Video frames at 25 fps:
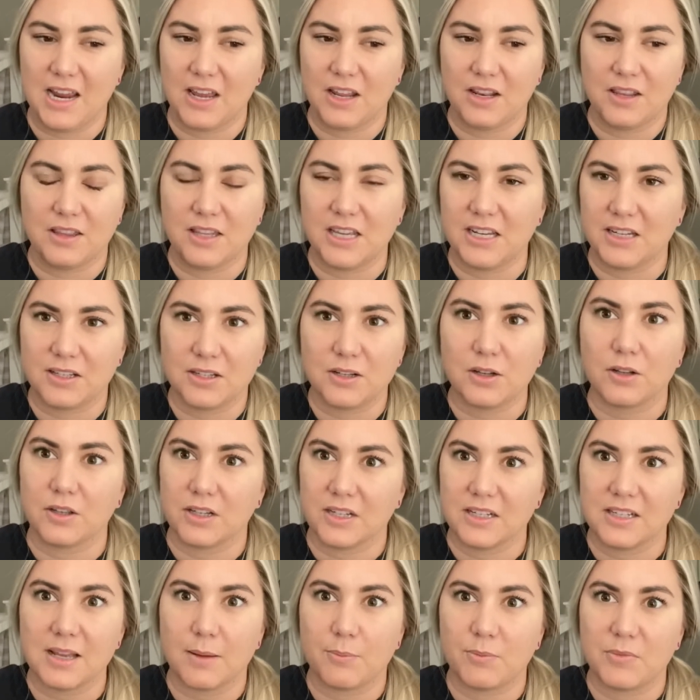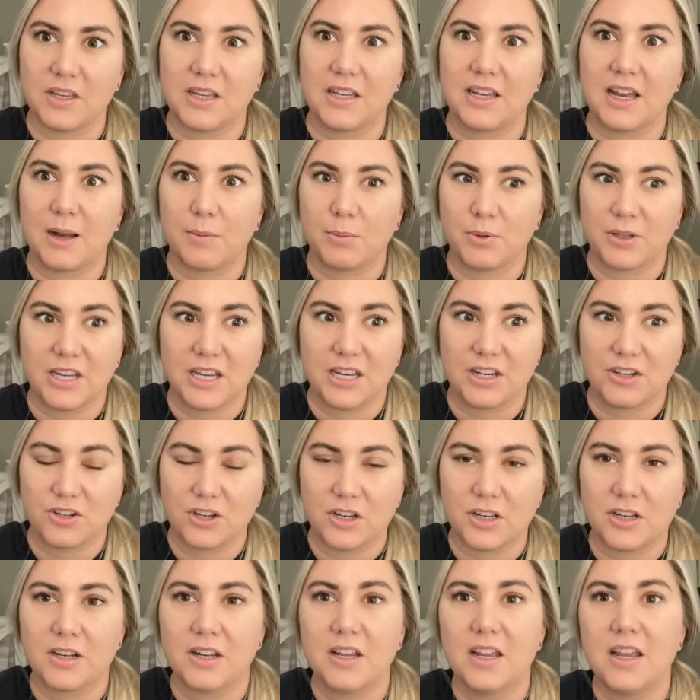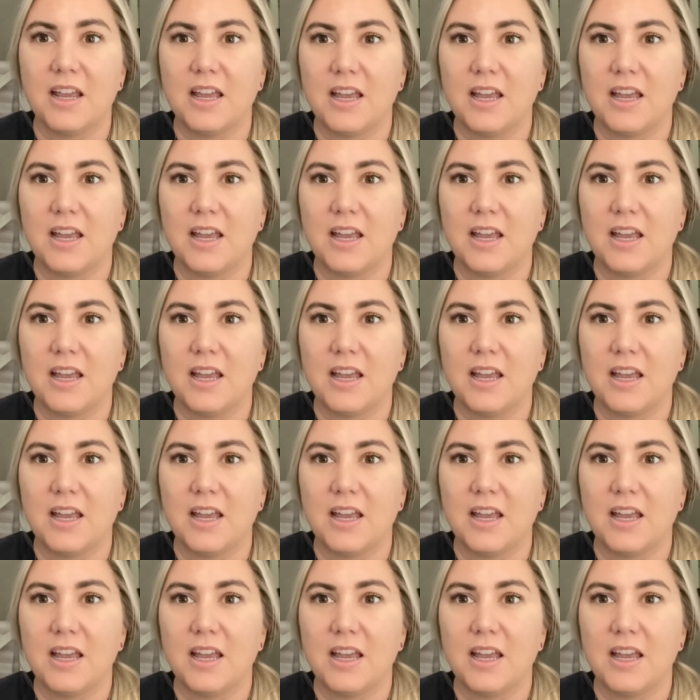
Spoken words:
and they still accept the application.